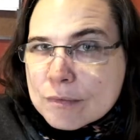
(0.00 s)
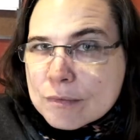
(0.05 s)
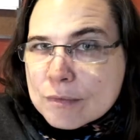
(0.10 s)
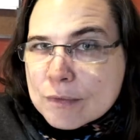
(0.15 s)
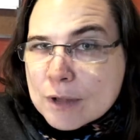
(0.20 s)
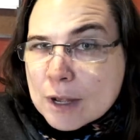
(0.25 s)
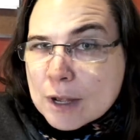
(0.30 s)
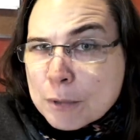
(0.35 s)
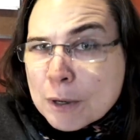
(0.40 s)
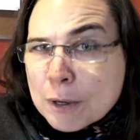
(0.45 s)

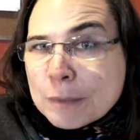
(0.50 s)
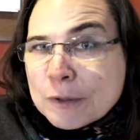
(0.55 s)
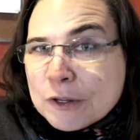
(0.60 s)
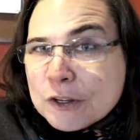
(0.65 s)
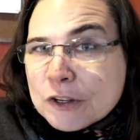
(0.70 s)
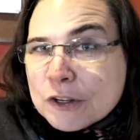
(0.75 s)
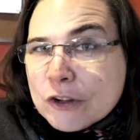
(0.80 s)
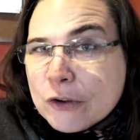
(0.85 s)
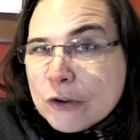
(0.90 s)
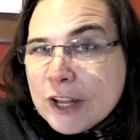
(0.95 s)
I'm probably going
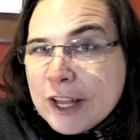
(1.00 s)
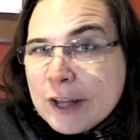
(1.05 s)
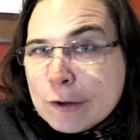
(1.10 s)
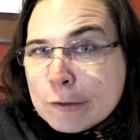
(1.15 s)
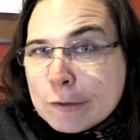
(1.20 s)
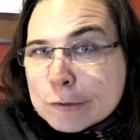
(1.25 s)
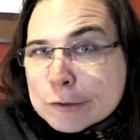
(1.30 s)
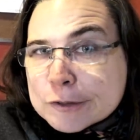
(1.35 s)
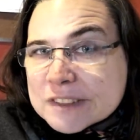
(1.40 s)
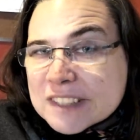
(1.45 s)
to go to hell
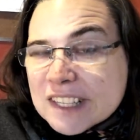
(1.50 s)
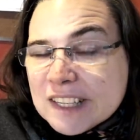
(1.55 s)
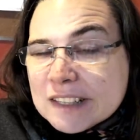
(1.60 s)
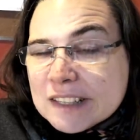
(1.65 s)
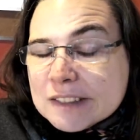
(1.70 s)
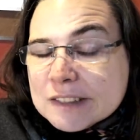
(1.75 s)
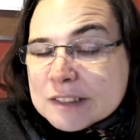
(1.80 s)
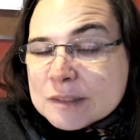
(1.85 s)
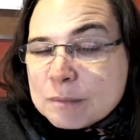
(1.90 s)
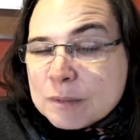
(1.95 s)
for saying
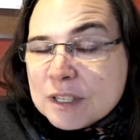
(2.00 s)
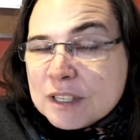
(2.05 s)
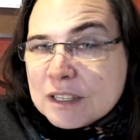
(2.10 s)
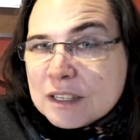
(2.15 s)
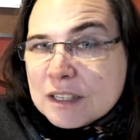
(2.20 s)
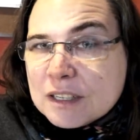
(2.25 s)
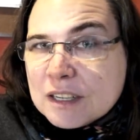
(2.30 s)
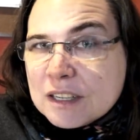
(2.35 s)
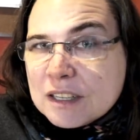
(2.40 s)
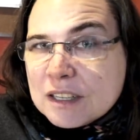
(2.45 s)
this, but
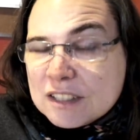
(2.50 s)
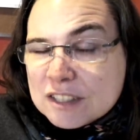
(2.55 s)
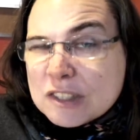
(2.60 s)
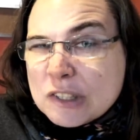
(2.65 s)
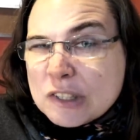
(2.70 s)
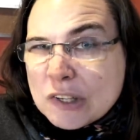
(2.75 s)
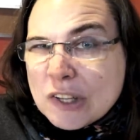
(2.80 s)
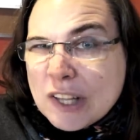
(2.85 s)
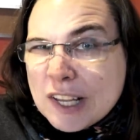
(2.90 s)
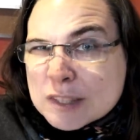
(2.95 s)
this
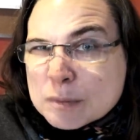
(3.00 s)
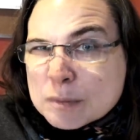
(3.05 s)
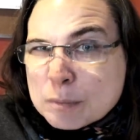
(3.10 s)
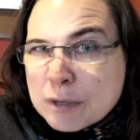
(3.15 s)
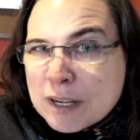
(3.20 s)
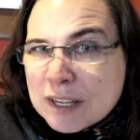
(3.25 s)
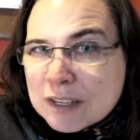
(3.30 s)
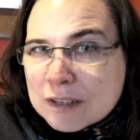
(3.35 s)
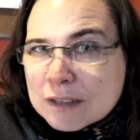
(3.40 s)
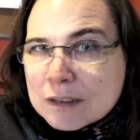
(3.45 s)
girl has
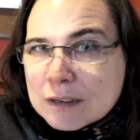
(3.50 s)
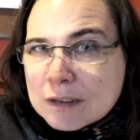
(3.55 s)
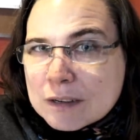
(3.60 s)
predator